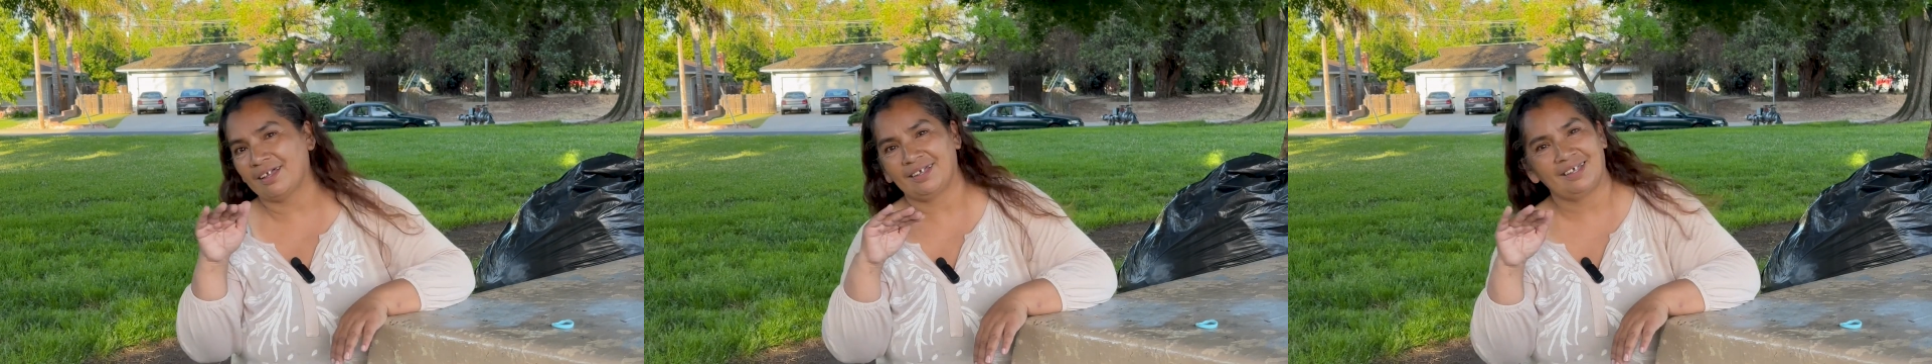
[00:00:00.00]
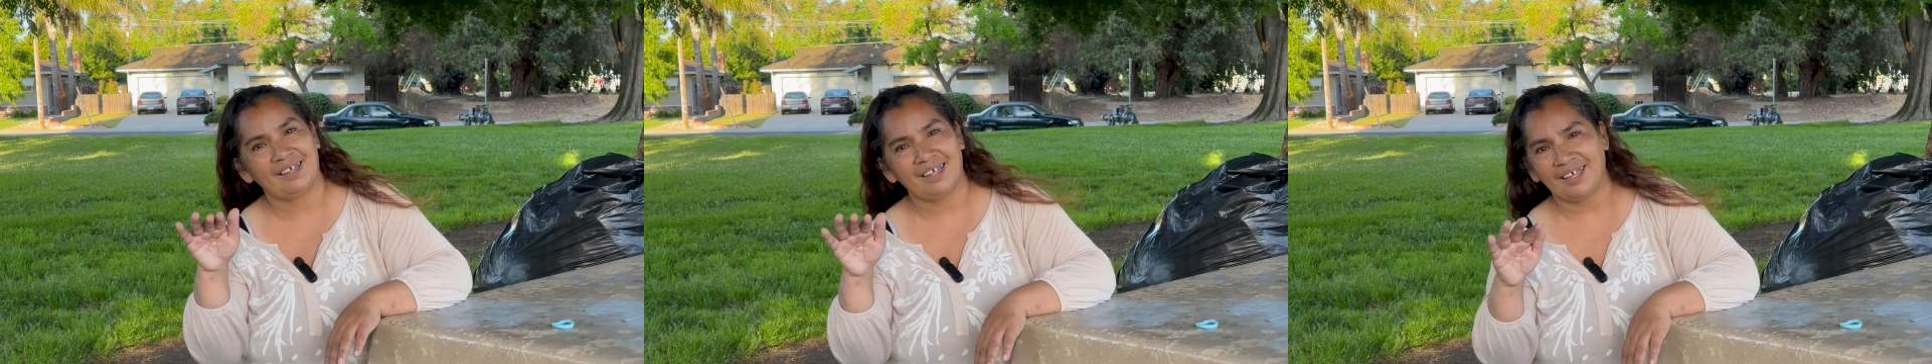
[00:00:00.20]

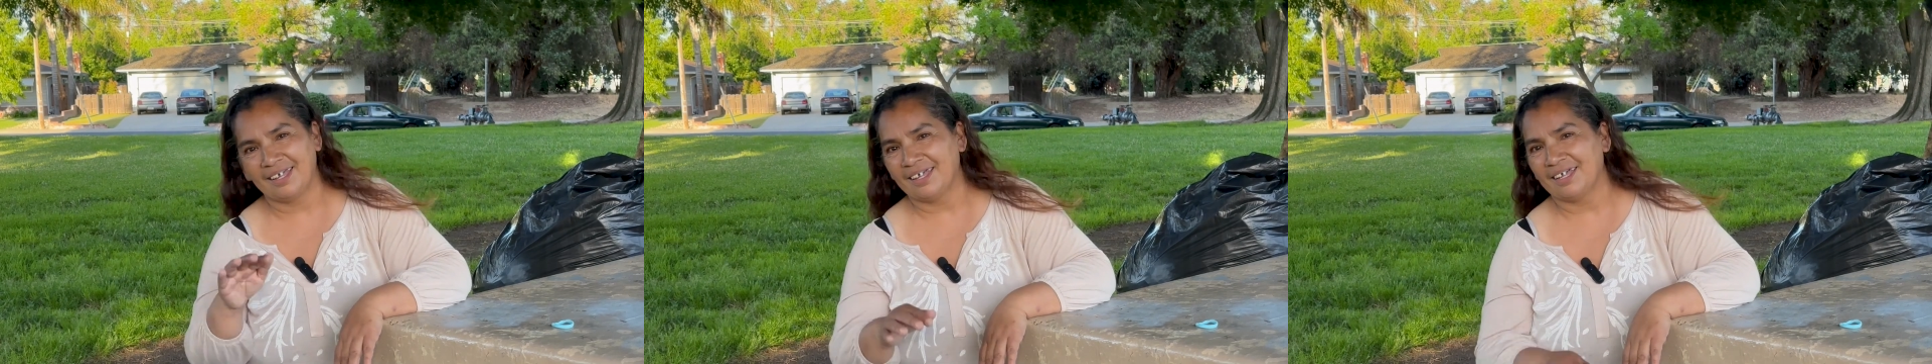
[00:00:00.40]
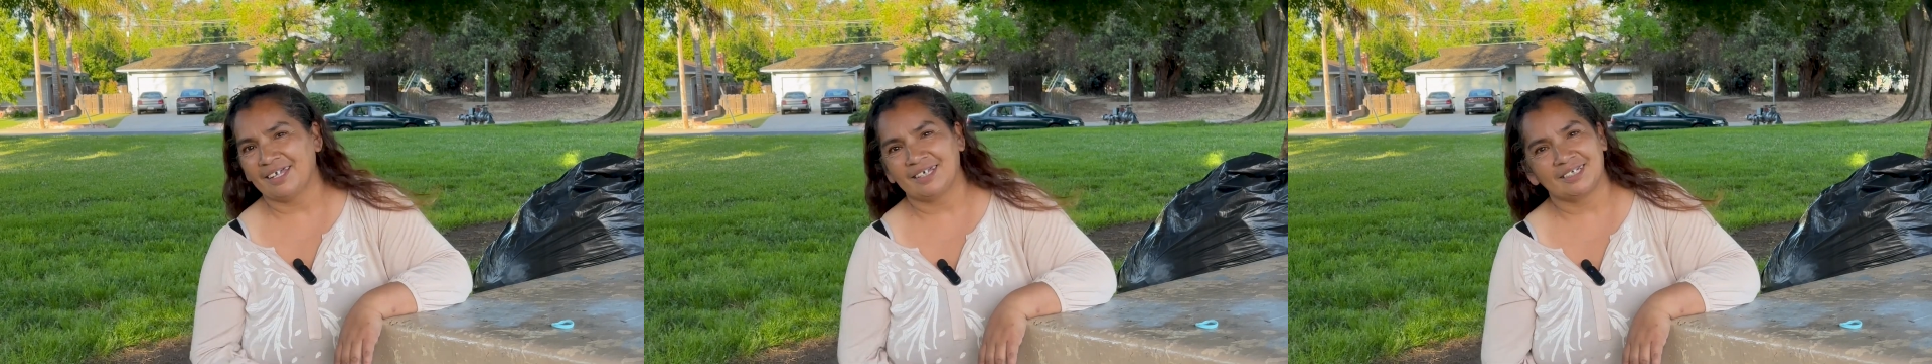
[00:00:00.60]

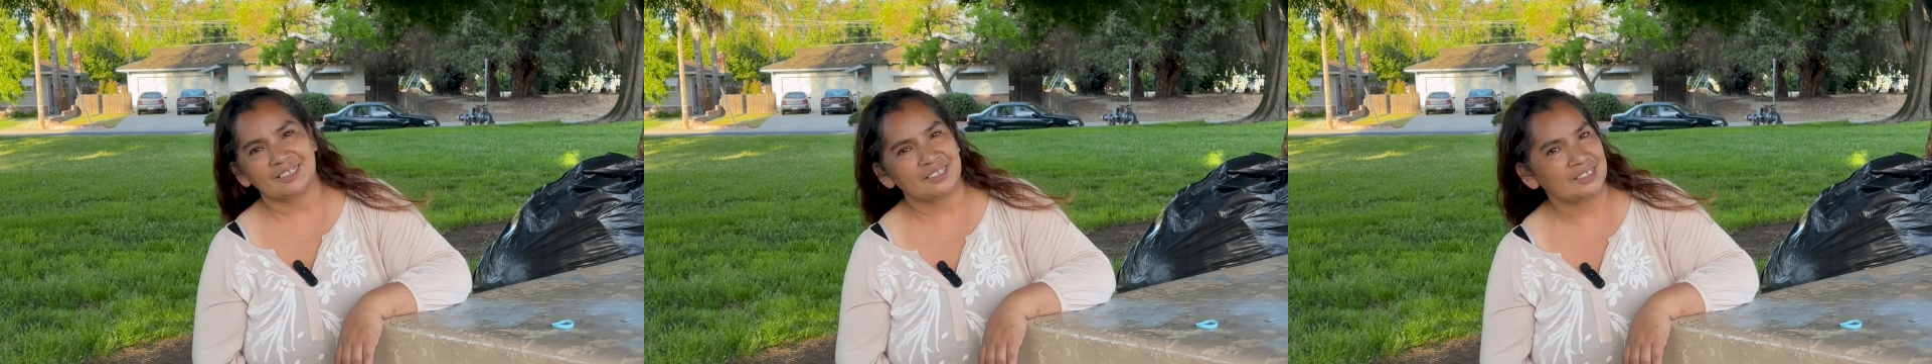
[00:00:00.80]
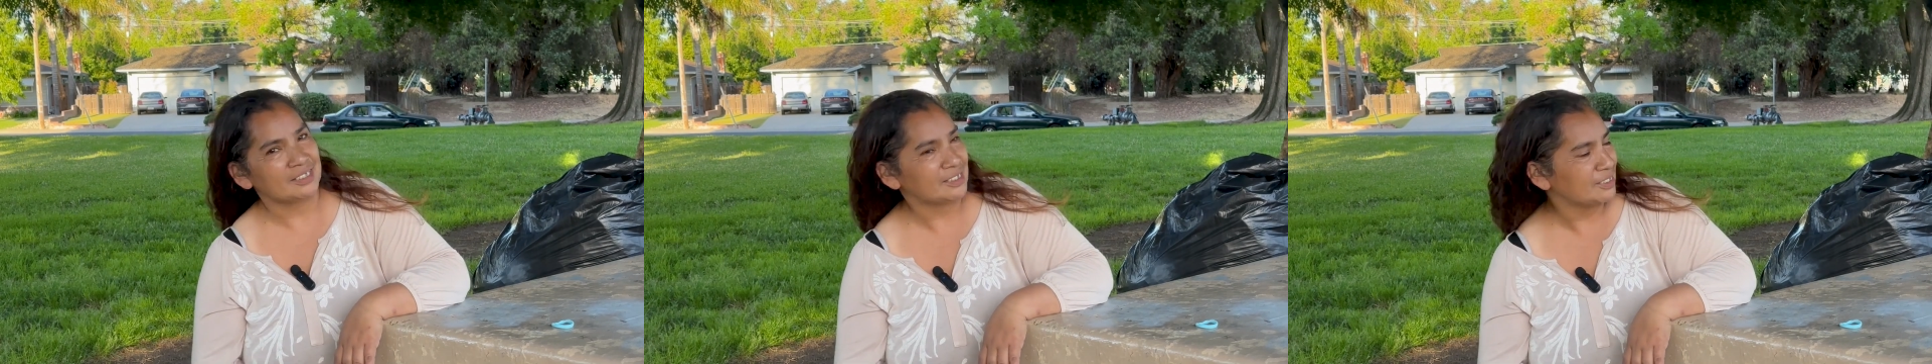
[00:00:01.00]
and
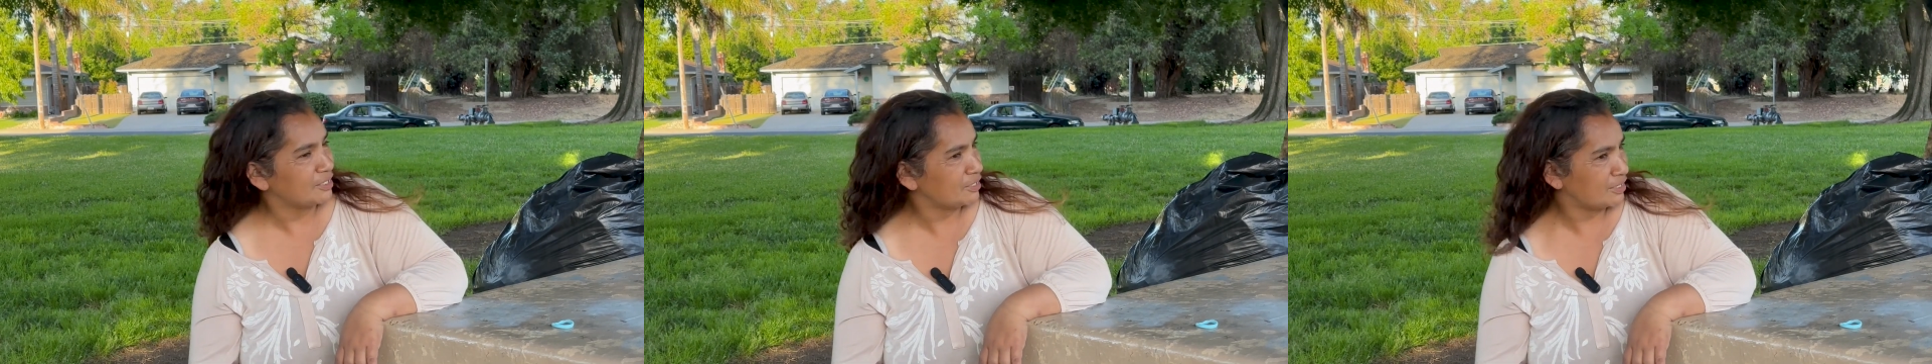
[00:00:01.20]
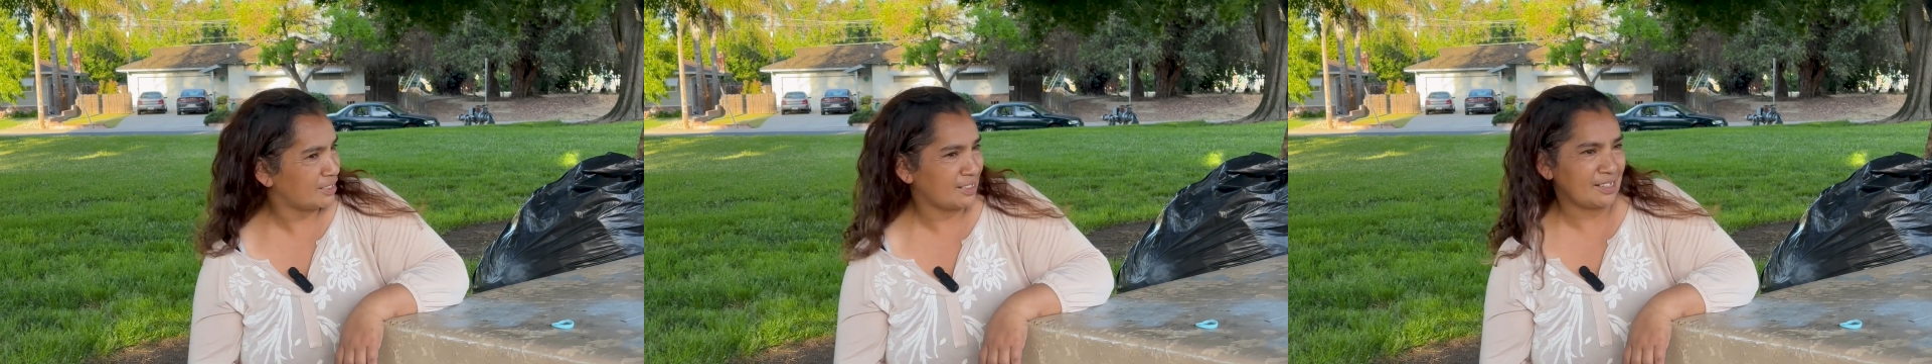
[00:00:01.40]
find a
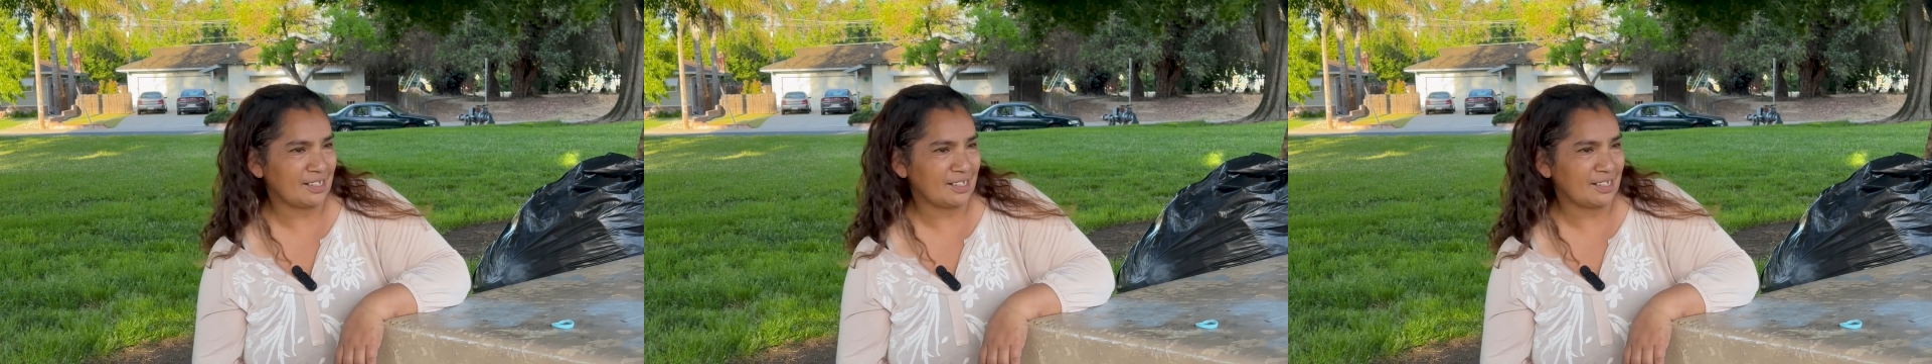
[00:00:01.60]
way